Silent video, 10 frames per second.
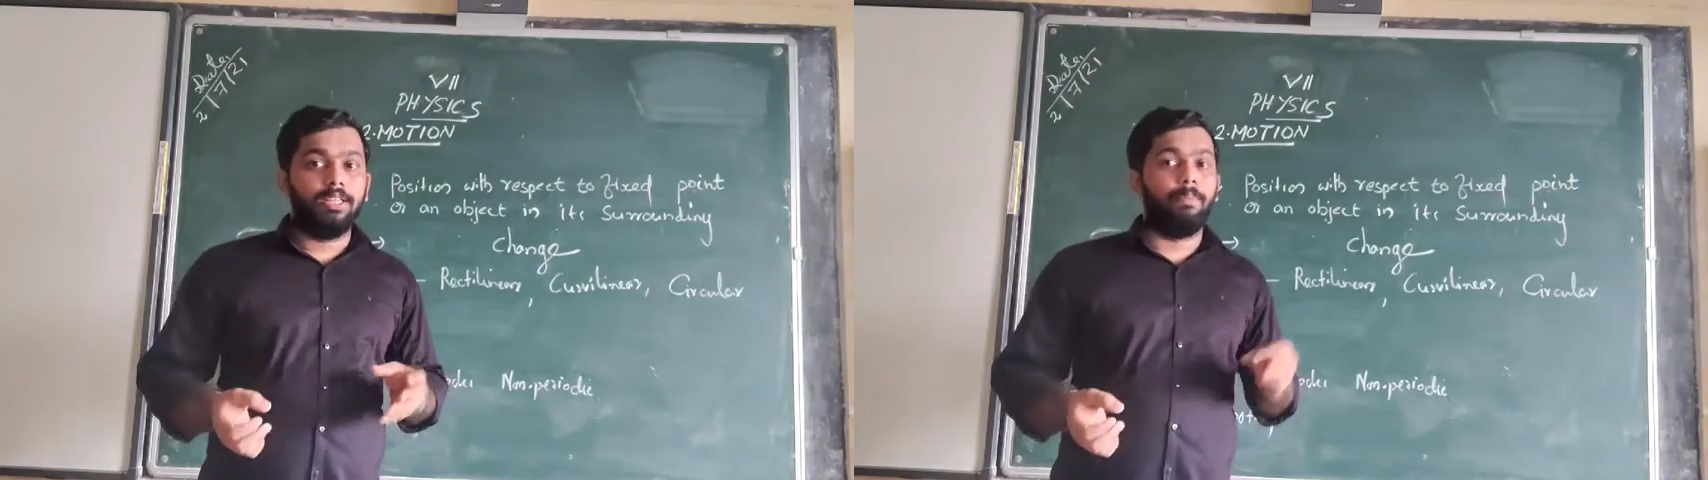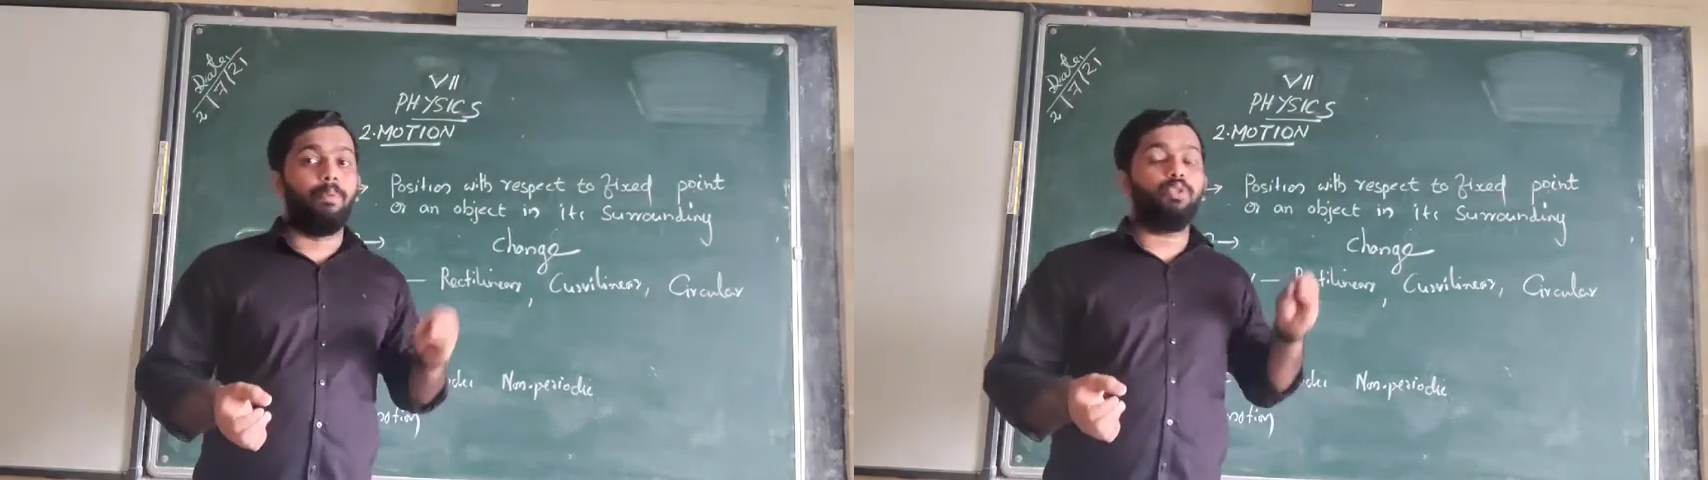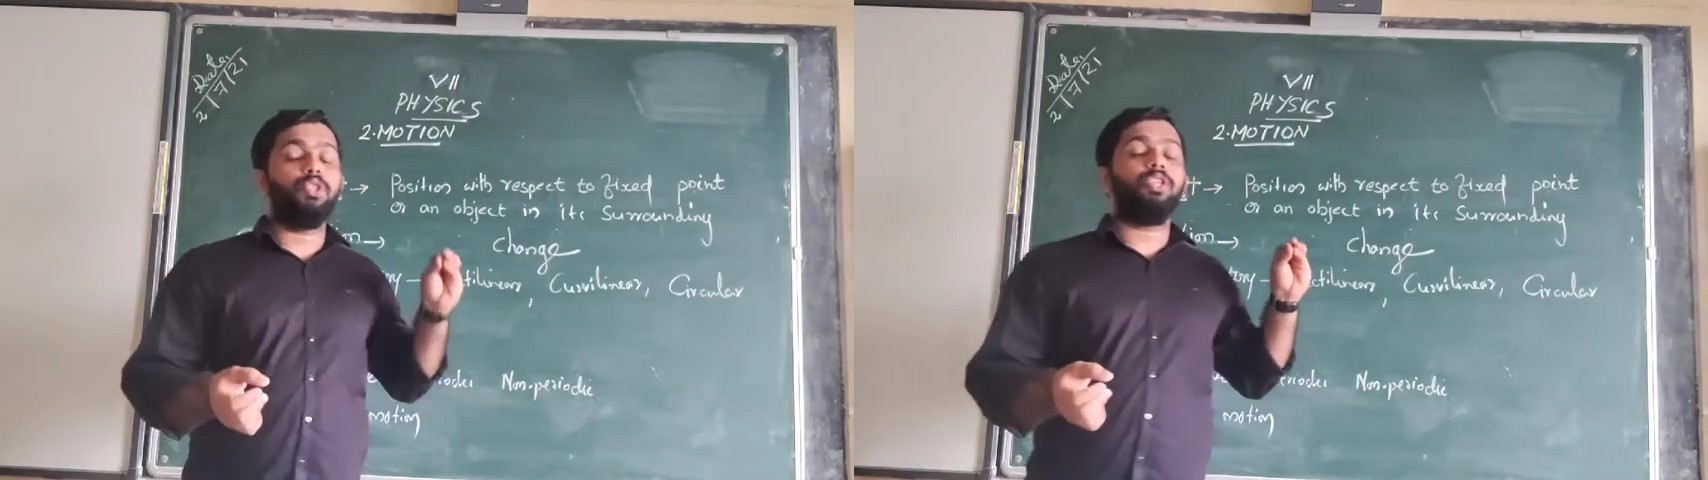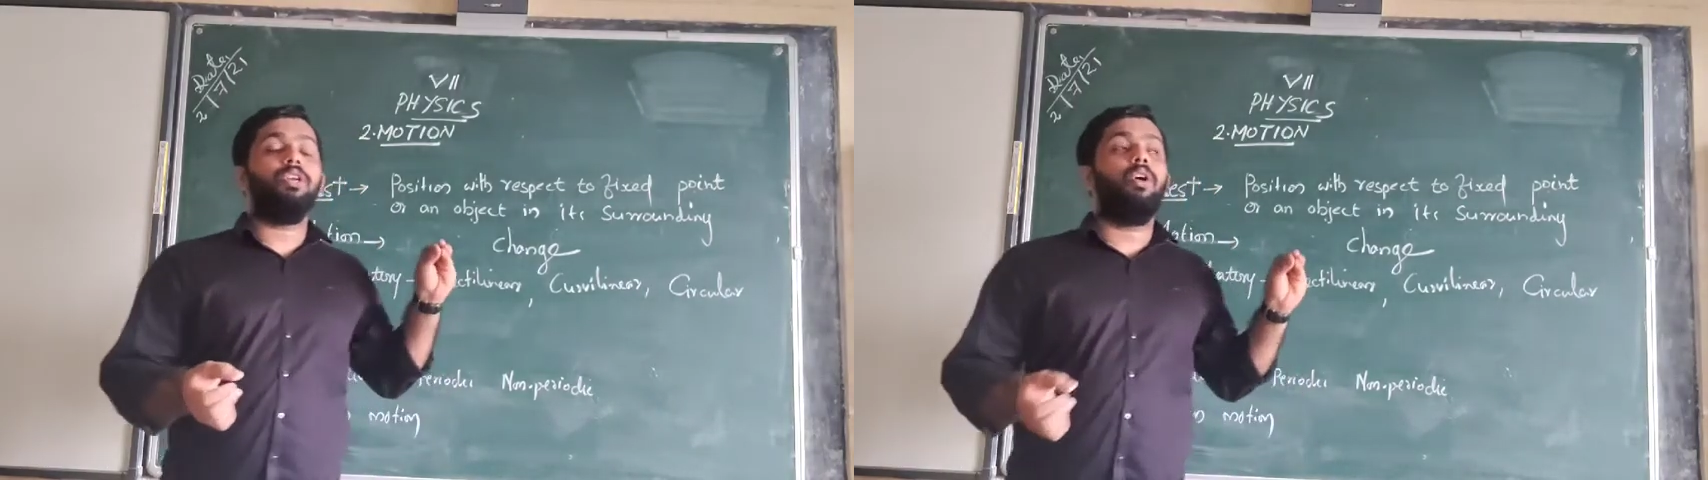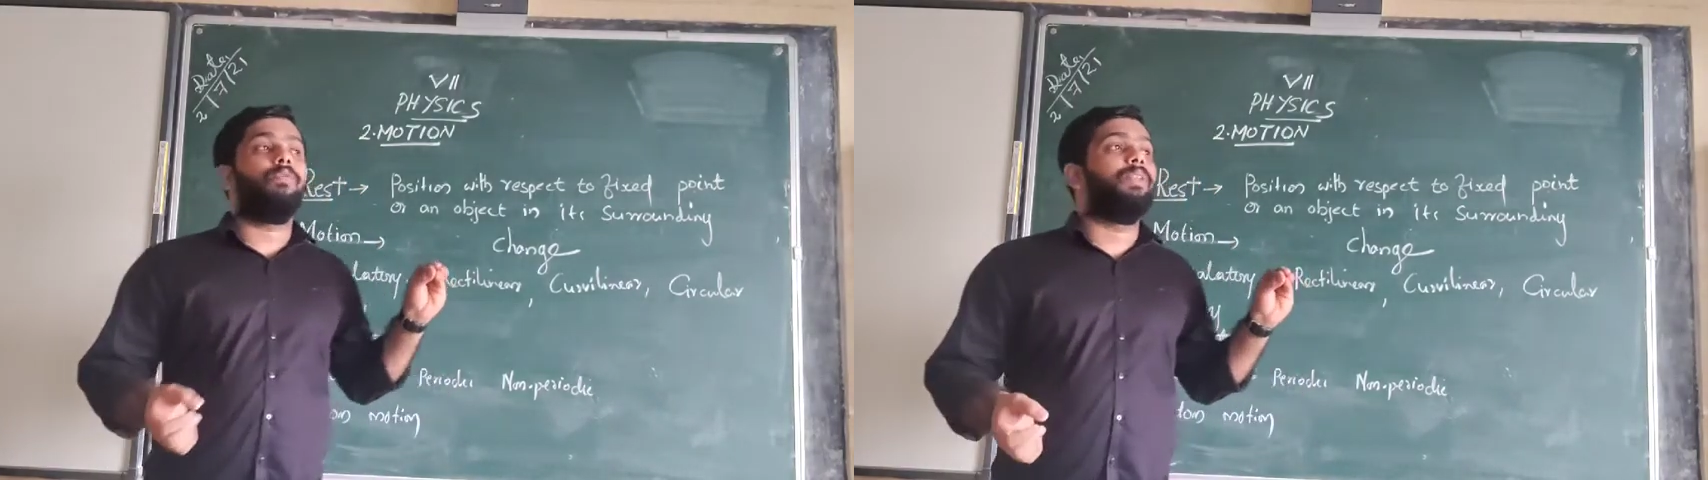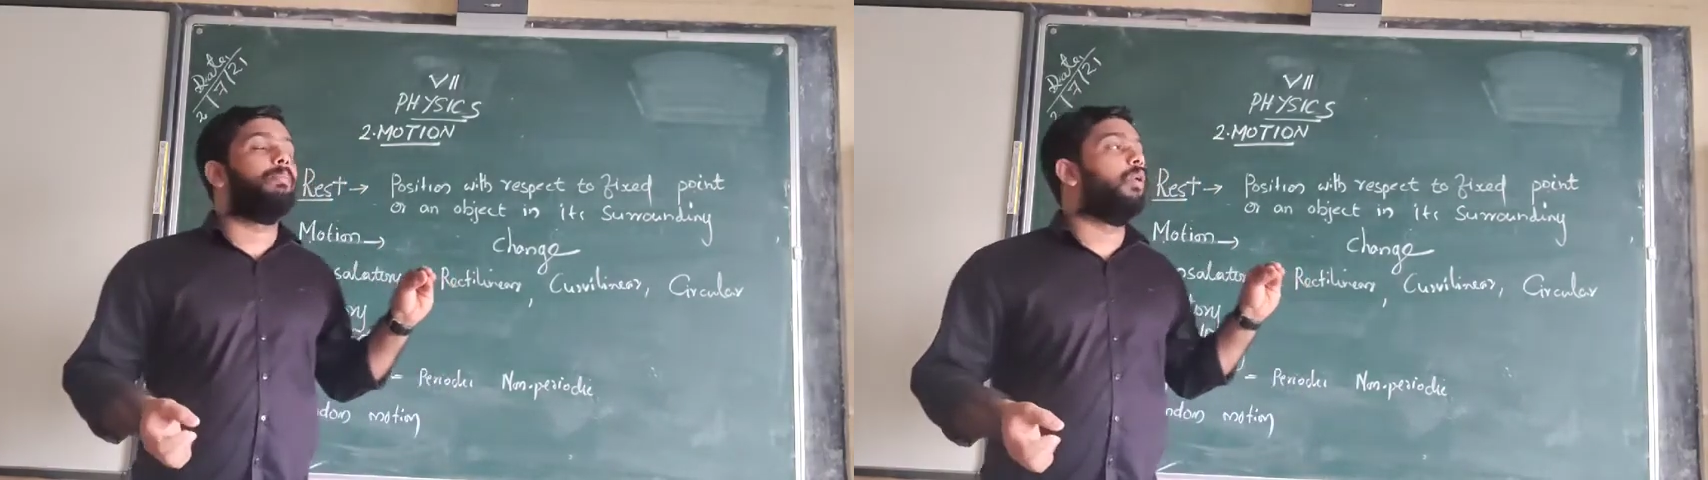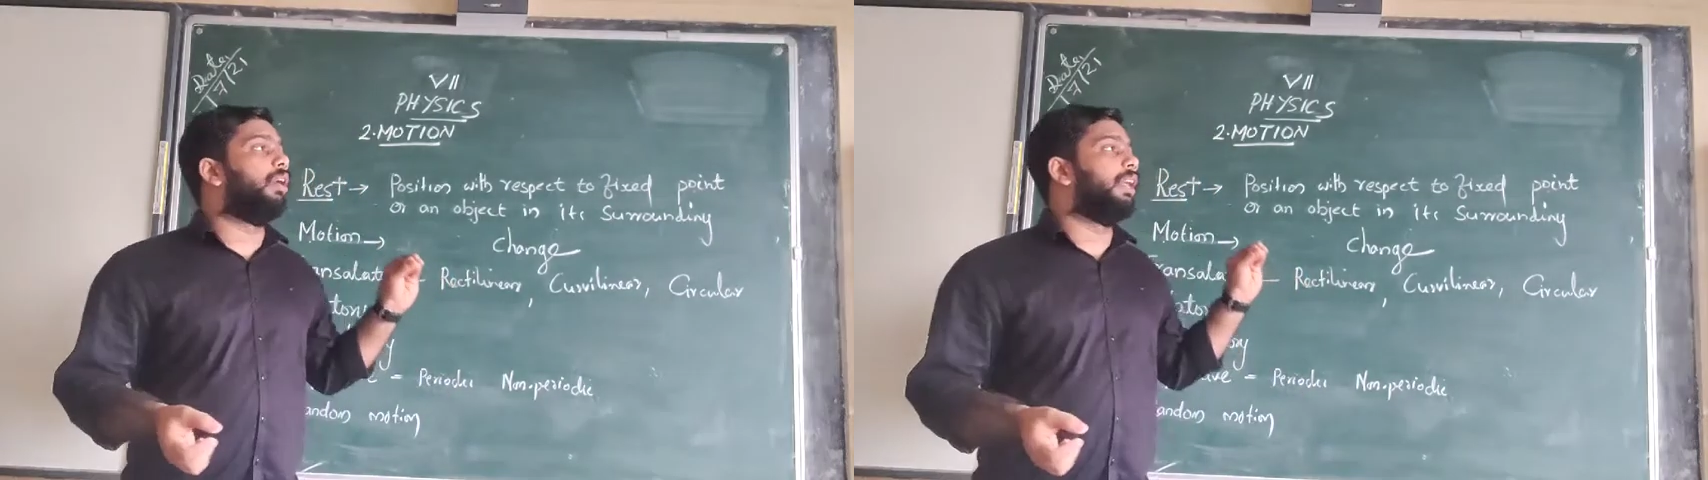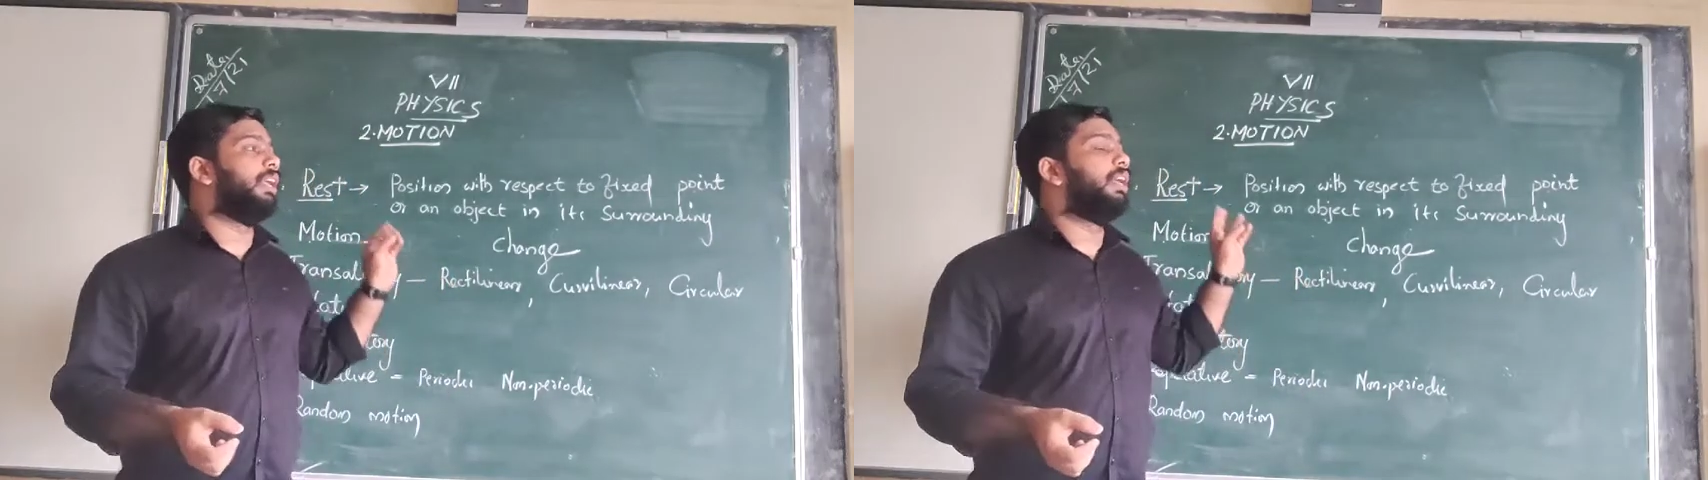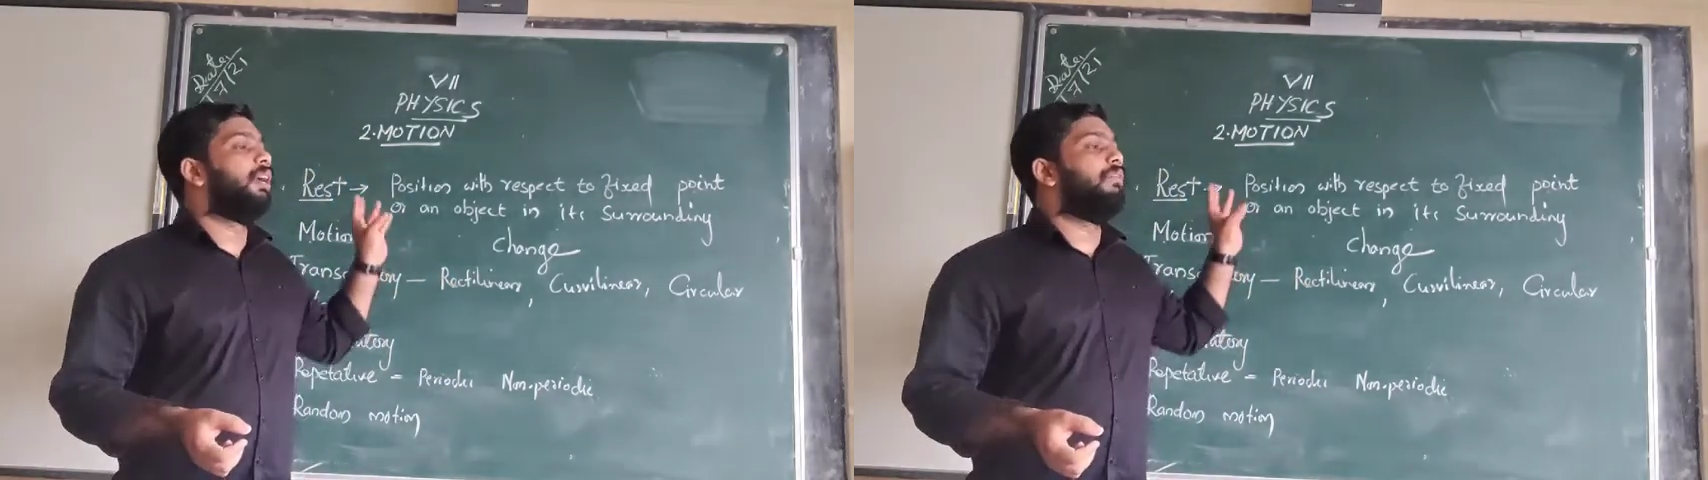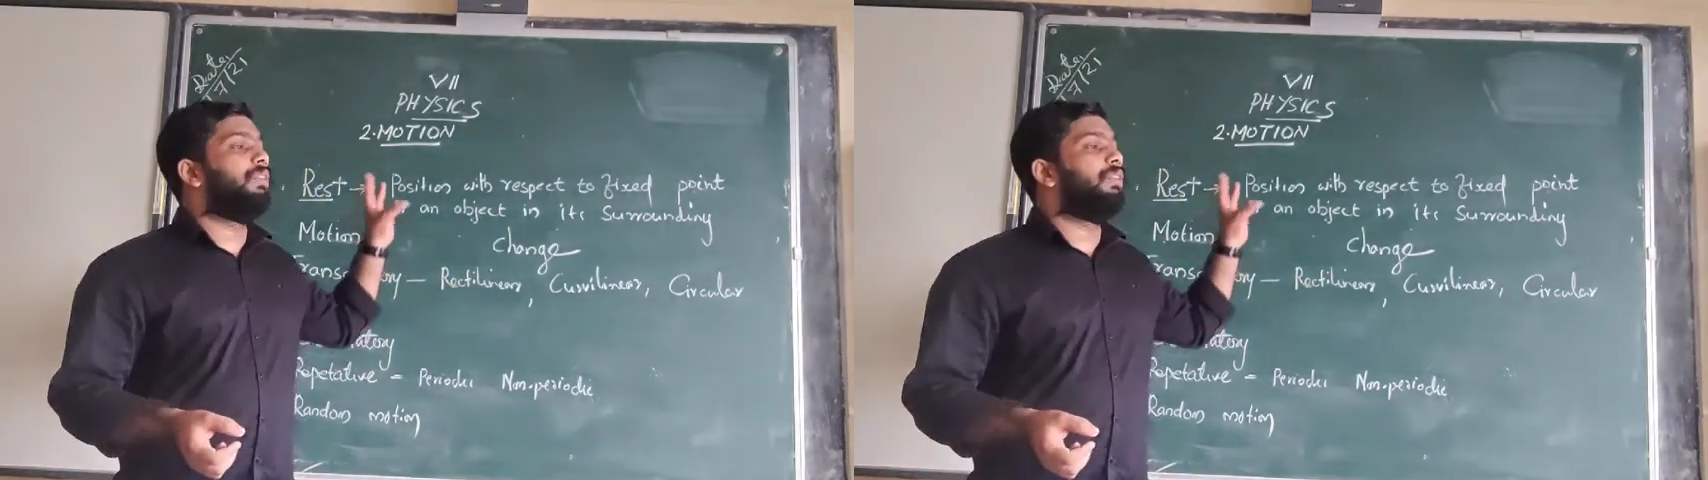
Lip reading: the position of the body